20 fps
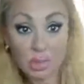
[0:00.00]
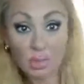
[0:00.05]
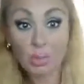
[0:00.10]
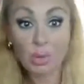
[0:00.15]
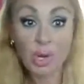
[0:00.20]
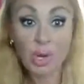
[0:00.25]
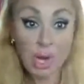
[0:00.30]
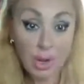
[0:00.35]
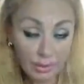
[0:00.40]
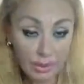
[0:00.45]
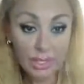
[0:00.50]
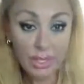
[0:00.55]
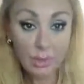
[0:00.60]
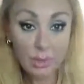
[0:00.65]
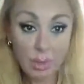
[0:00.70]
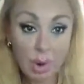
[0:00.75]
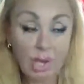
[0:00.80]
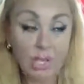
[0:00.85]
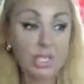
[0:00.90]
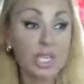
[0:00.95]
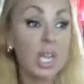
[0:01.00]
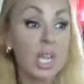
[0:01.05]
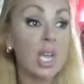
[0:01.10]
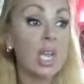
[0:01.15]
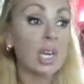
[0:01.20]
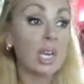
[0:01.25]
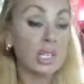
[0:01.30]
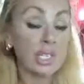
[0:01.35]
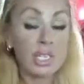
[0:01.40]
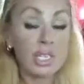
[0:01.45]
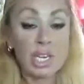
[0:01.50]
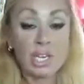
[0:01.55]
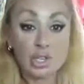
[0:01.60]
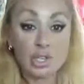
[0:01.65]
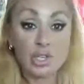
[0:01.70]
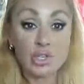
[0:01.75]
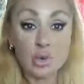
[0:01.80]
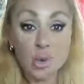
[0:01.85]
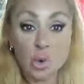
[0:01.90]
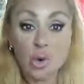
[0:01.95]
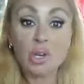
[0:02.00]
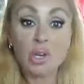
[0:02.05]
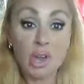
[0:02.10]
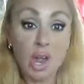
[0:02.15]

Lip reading: whatever he wants because he has a short